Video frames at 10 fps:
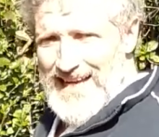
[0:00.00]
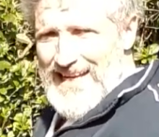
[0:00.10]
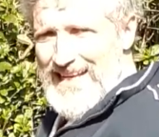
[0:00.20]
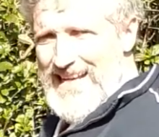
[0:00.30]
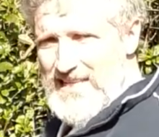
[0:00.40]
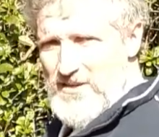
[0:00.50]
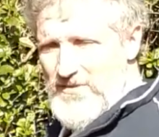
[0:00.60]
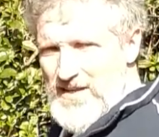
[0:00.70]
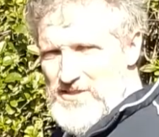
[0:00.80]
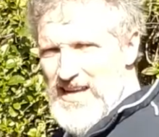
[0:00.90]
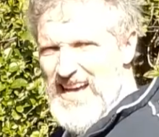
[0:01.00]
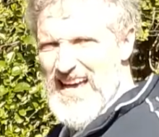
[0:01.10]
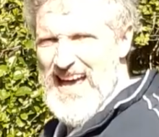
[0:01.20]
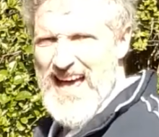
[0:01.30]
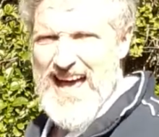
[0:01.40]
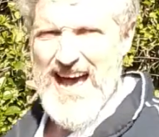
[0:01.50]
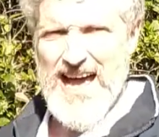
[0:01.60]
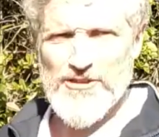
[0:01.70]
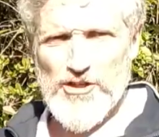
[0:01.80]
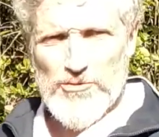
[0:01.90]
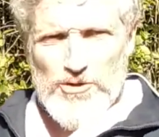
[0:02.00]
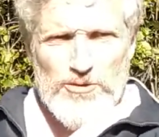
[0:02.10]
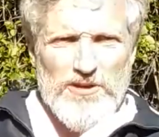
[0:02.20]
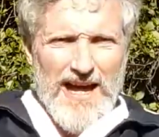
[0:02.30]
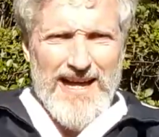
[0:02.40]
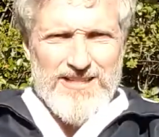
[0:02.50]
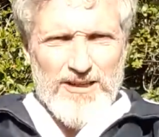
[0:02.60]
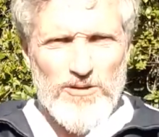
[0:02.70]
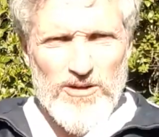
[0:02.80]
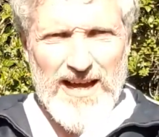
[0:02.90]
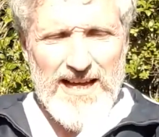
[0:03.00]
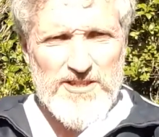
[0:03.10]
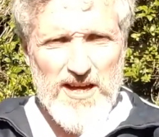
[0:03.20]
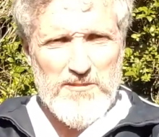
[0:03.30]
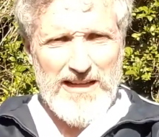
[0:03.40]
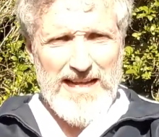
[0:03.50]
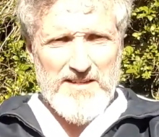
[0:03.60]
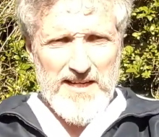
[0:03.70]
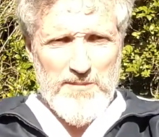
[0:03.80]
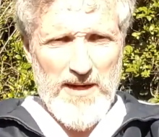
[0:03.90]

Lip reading: in any event, as you do that, look, as I'm landing in my